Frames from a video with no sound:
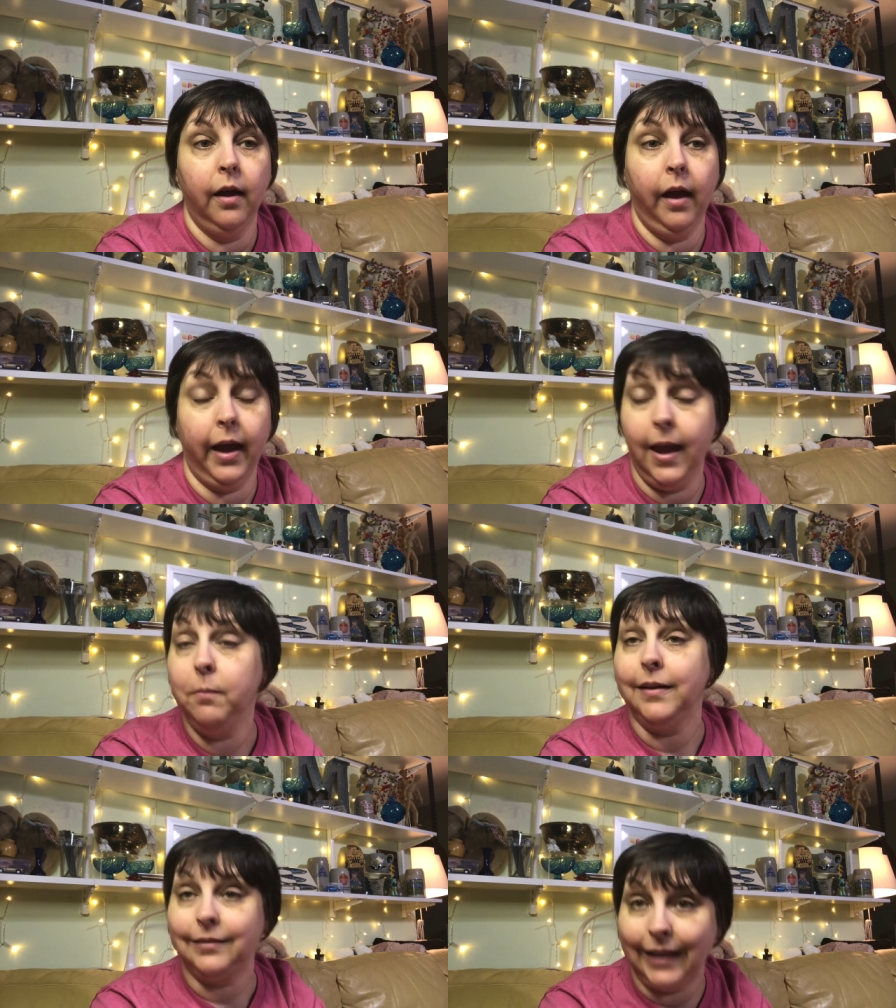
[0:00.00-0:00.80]
I am
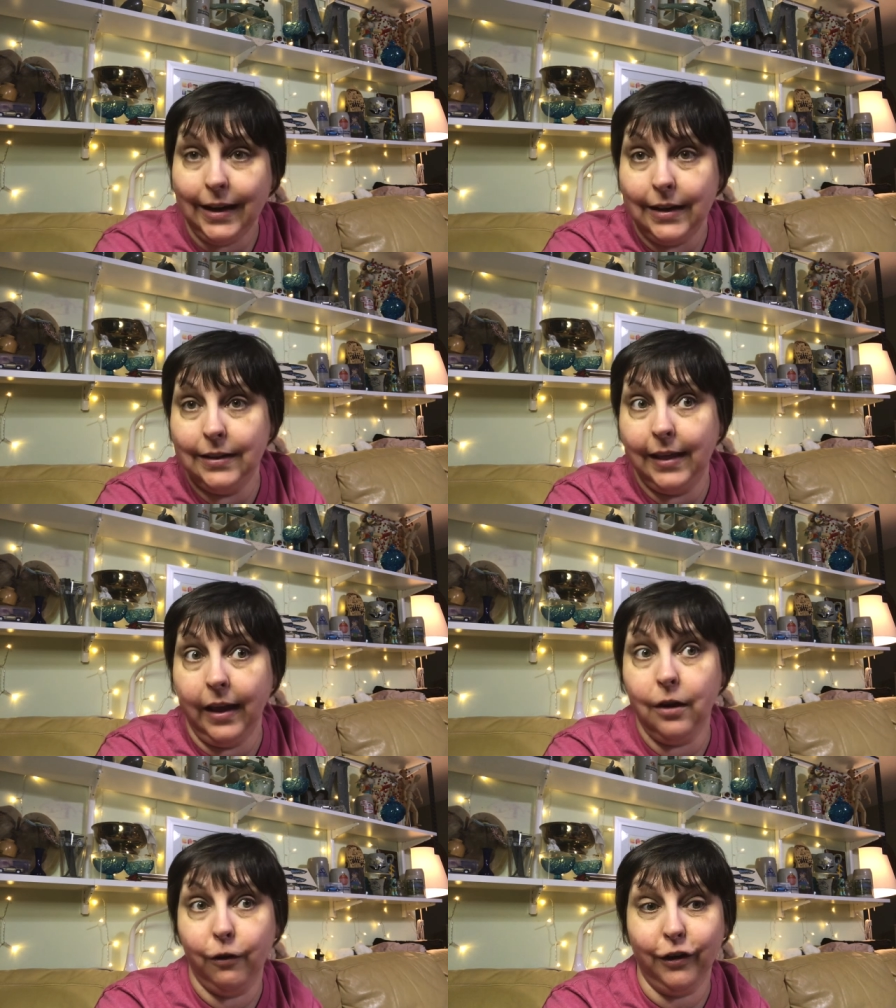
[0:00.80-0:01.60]
excited
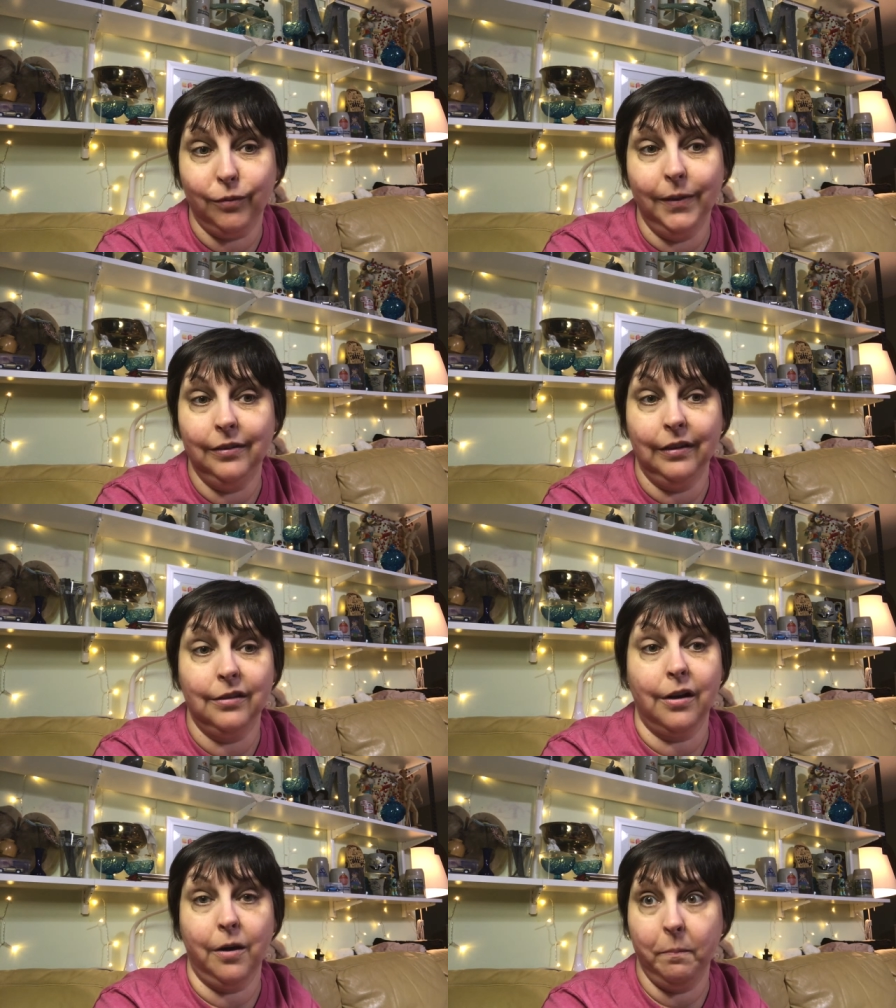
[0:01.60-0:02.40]
that Christmas is
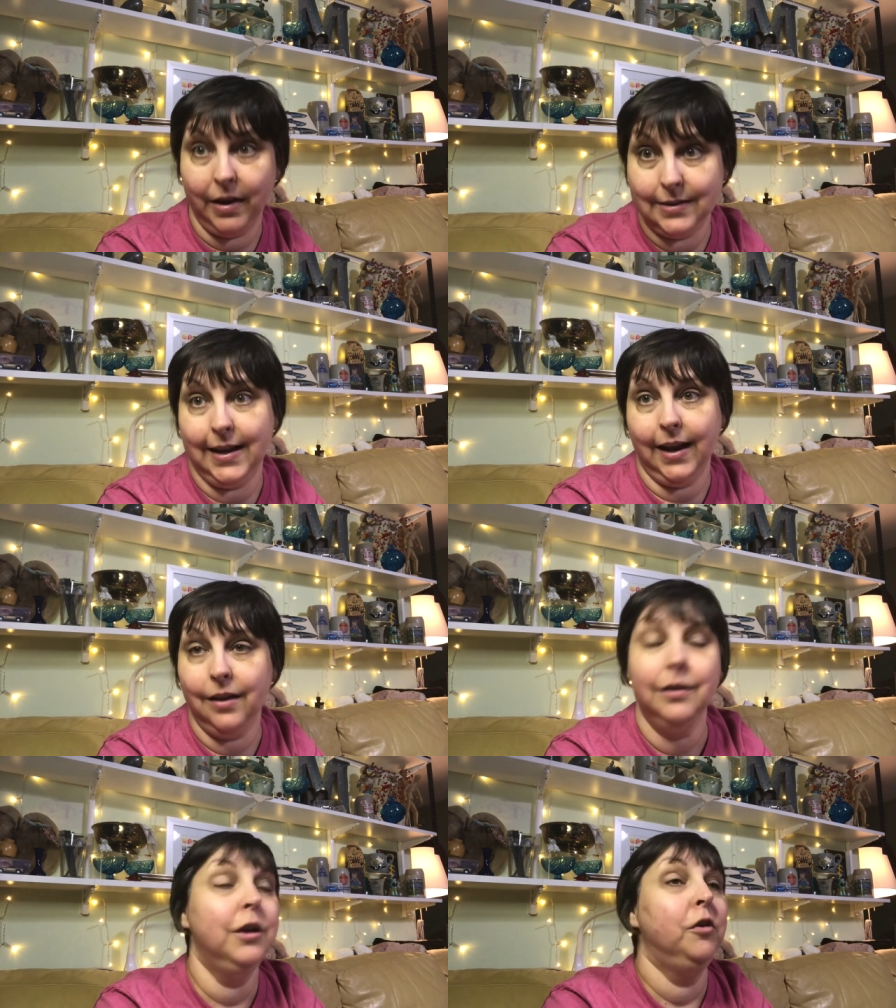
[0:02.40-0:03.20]
on a Monday,
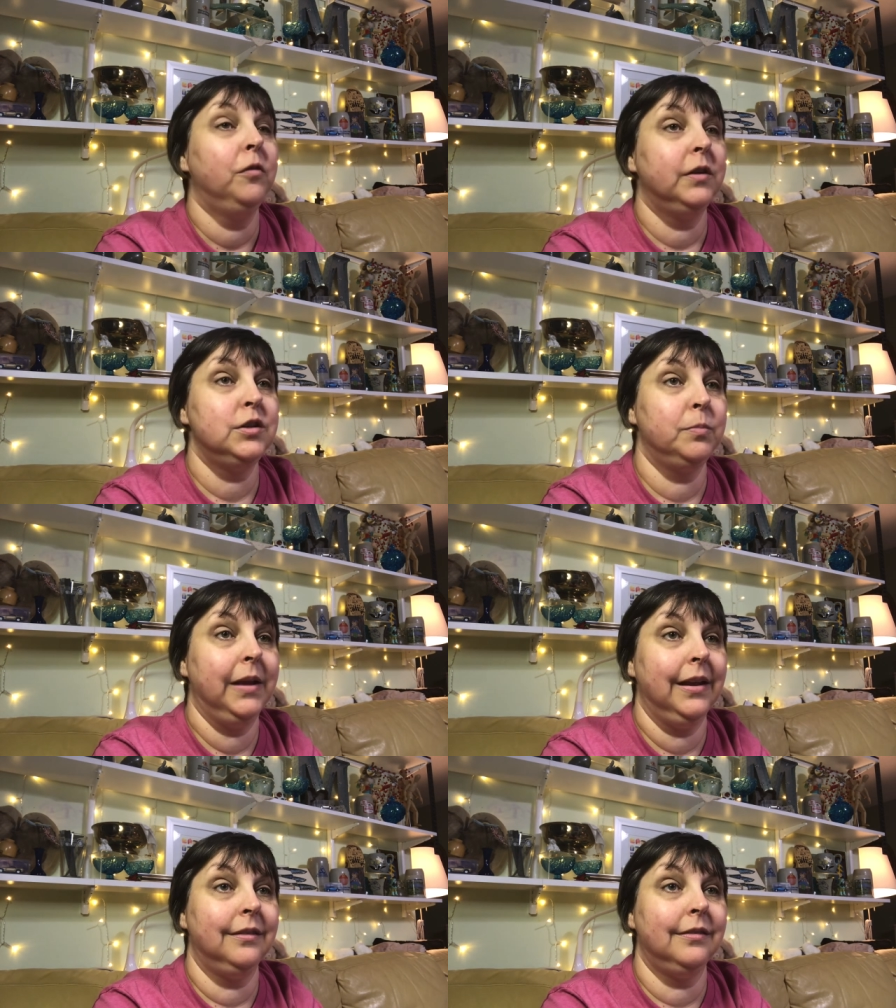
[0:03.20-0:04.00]
which
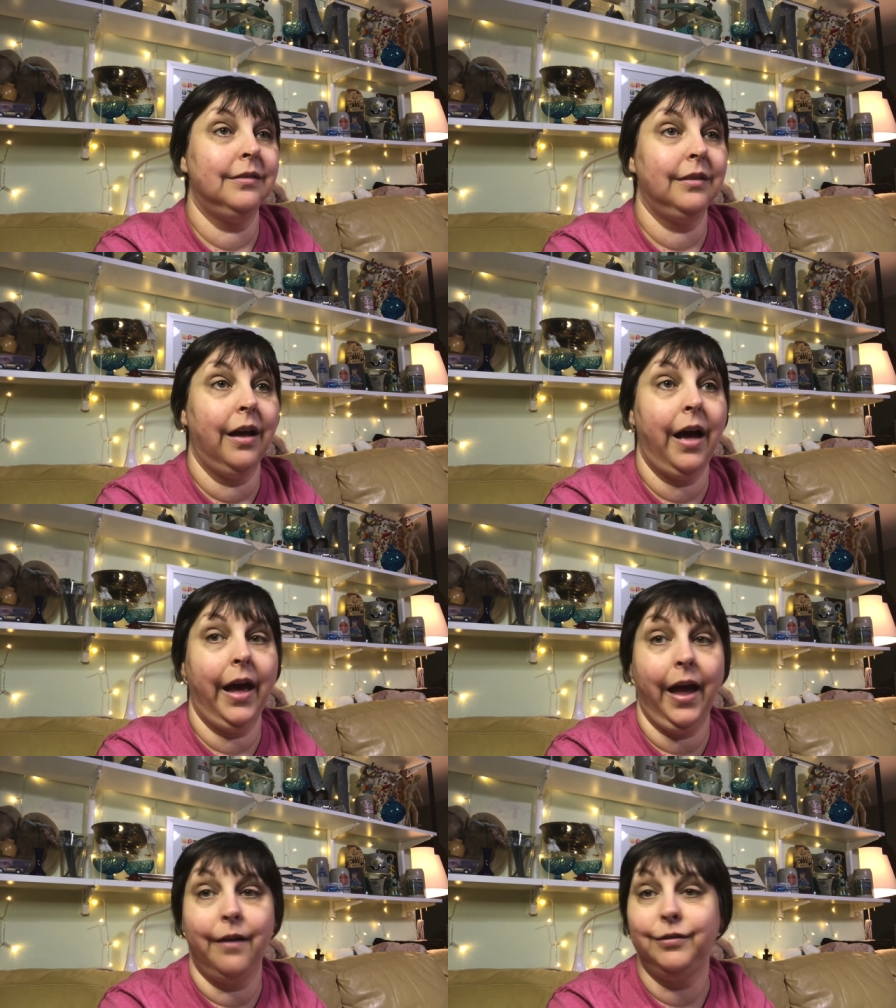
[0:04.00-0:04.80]
means I
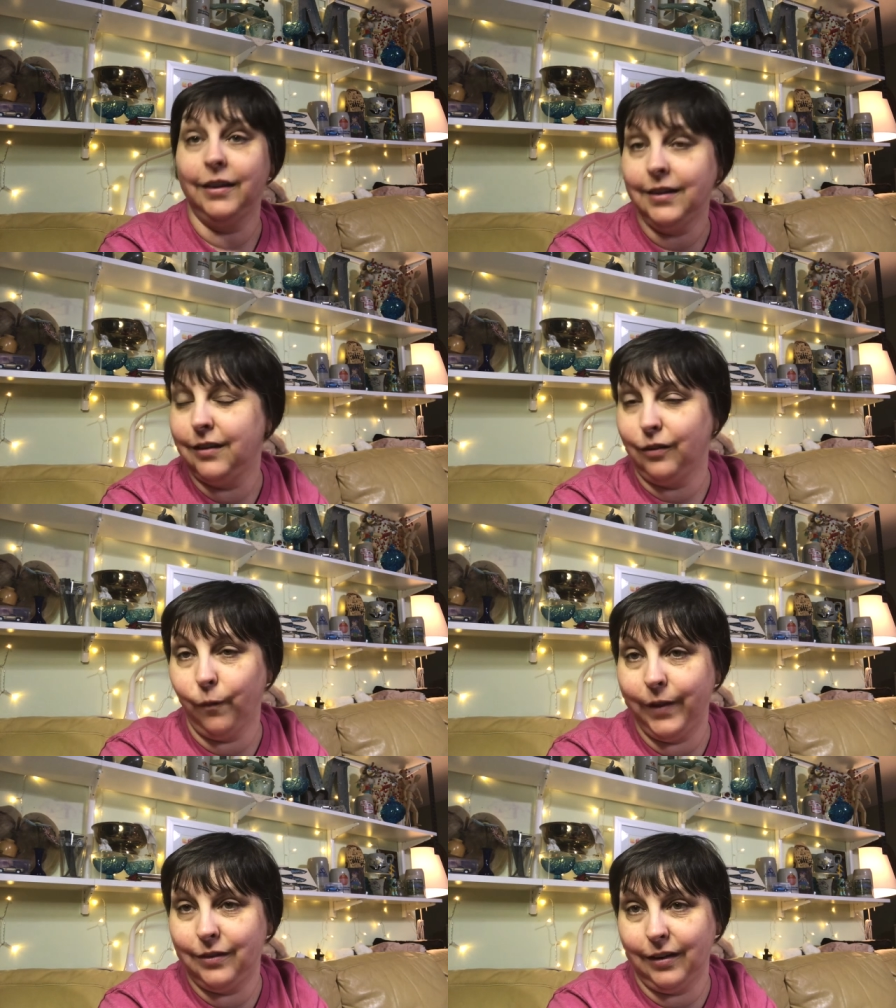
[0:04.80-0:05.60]
have Sundays and
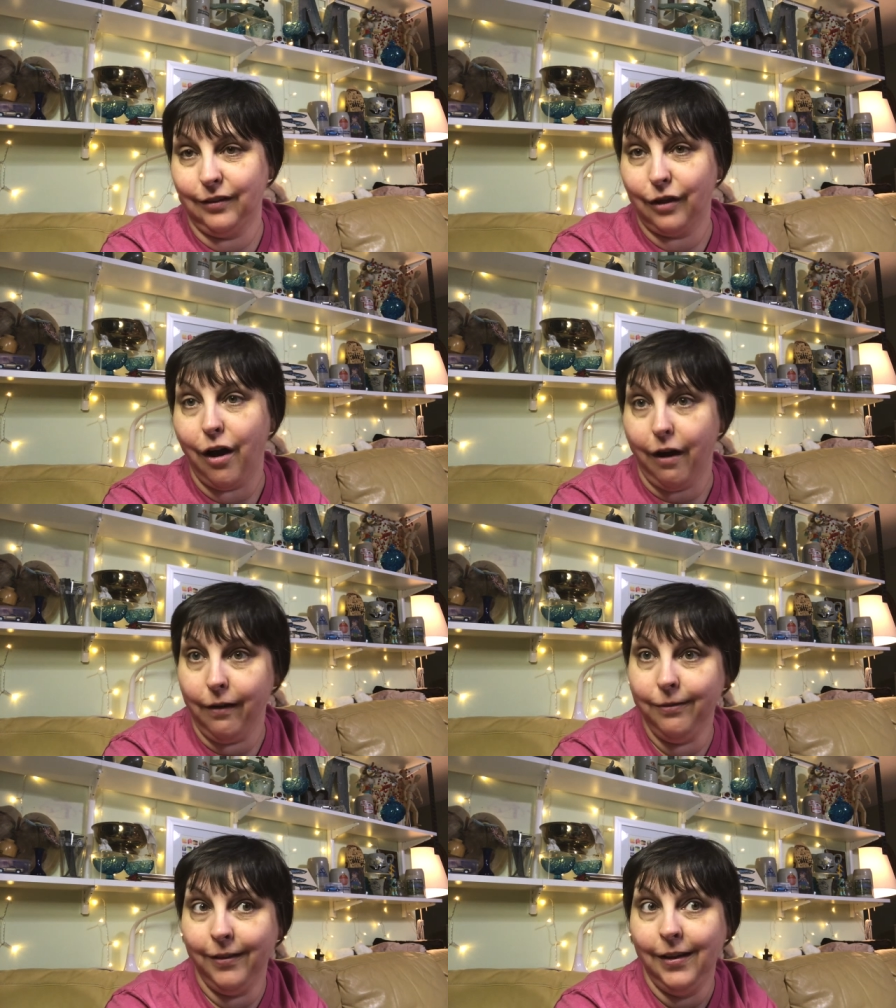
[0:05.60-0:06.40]
Wednesdays off.